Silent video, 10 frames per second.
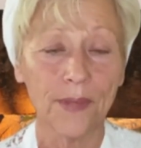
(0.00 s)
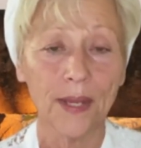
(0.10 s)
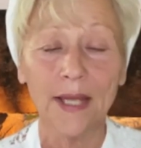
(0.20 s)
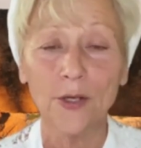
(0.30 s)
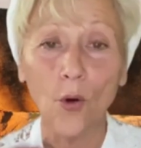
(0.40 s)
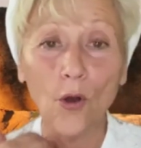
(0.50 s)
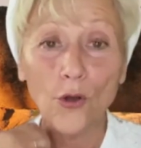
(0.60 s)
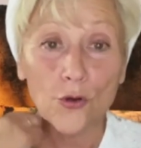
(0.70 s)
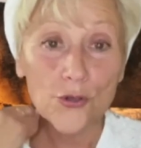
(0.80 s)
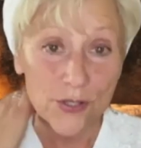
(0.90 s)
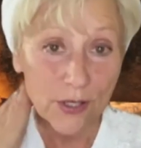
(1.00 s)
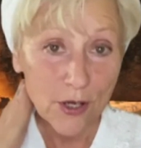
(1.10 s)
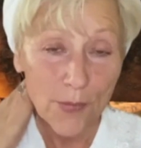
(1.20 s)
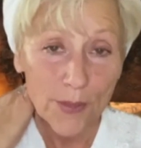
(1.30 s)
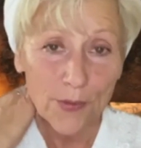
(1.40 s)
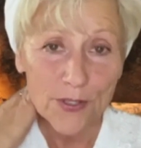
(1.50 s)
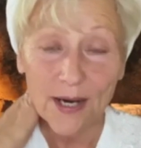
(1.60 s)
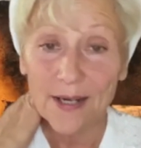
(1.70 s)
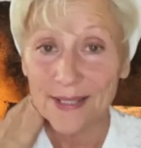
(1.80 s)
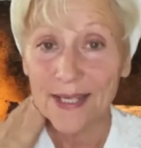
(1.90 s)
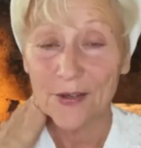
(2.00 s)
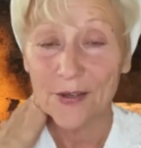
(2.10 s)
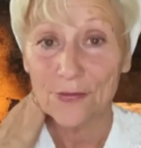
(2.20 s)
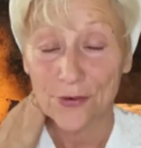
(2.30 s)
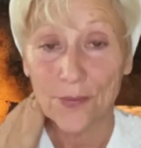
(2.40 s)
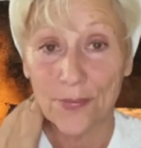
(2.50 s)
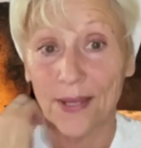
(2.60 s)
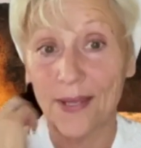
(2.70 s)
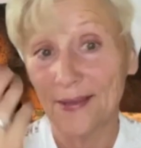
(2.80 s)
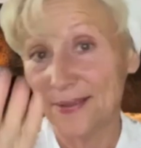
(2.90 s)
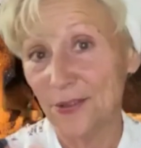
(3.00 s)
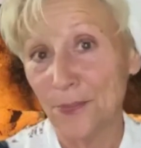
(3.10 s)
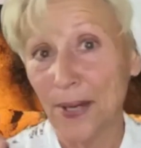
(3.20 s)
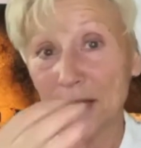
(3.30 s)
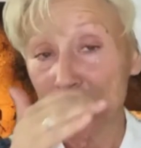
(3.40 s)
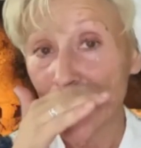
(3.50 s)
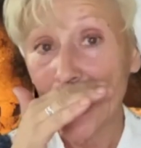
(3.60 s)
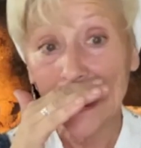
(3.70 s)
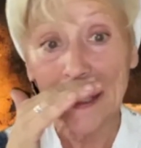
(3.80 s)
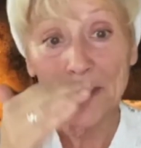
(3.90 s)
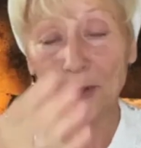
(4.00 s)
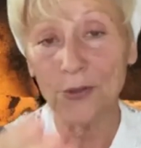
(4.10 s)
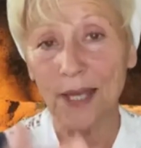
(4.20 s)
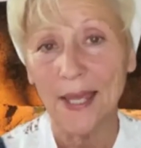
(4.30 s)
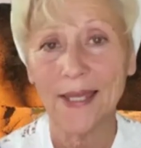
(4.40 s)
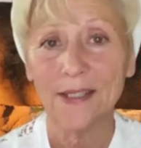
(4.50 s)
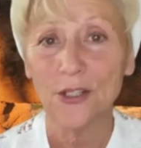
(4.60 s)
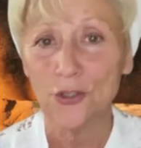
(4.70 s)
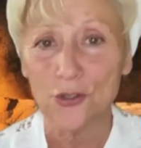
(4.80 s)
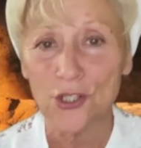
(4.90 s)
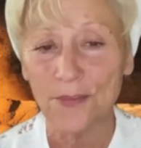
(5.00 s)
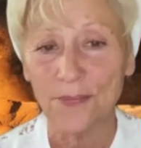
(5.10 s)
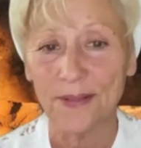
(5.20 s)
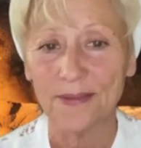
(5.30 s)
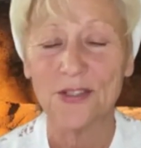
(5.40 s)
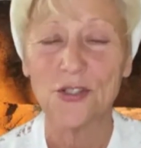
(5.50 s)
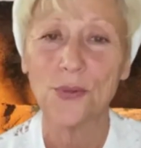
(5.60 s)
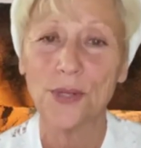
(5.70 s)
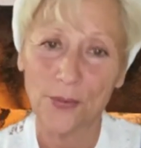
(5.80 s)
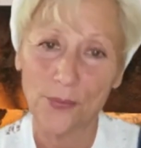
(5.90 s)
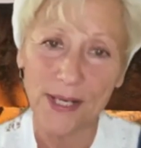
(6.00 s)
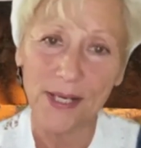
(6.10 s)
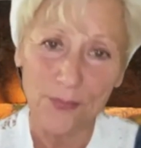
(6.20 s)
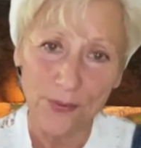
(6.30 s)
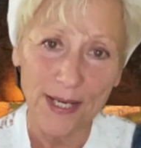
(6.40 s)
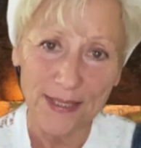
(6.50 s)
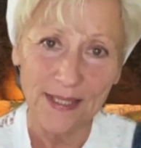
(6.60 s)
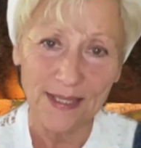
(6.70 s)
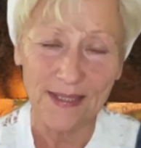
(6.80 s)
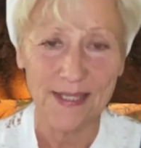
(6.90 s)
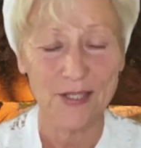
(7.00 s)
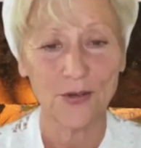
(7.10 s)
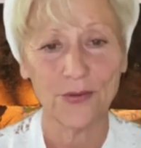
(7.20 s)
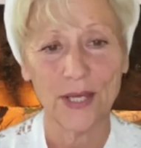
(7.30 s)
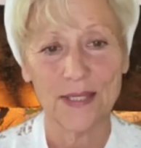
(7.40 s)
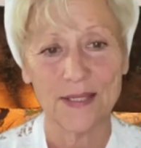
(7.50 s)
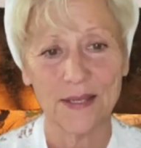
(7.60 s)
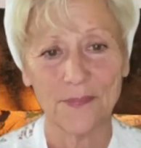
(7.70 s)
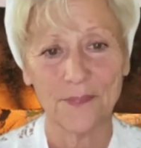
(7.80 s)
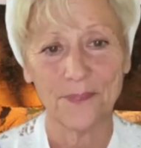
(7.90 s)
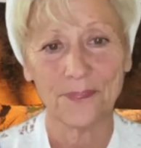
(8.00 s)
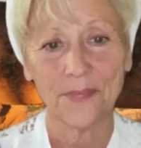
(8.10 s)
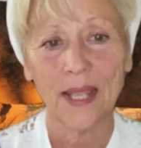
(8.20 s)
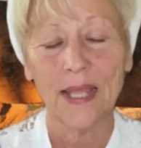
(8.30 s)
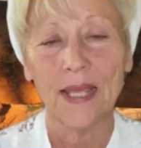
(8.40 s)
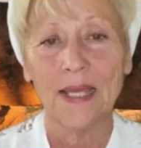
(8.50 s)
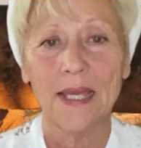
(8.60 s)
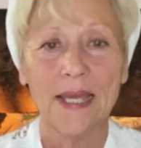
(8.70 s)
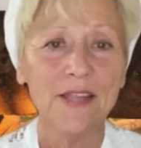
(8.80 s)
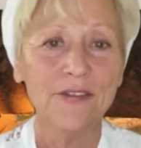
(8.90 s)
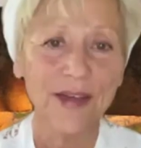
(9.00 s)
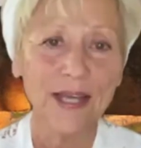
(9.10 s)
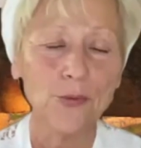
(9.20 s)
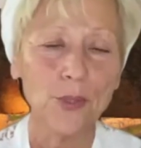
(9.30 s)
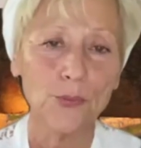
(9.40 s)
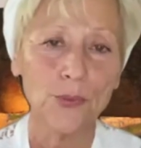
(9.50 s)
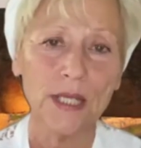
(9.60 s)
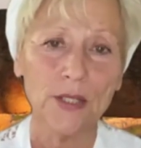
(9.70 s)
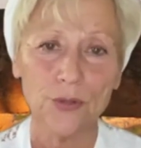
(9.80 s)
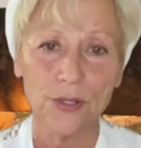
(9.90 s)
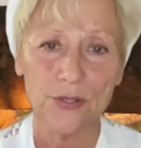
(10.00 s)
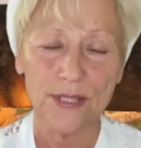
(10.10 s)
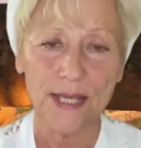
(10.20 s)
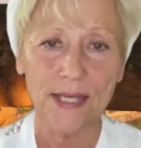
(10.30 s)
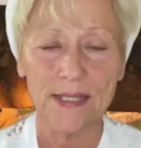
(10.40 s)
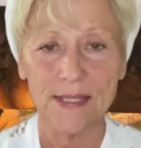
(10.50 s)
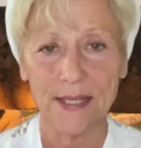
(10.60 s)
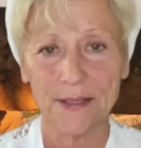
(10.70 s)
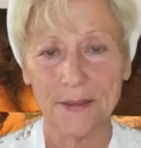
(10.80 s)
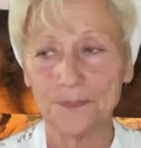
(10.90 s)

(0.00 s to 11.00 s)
And all those commandments are taken from the Parasha Acharemot and KEDOSHIM. So we are really right in this context. In fact, what we need to understand is that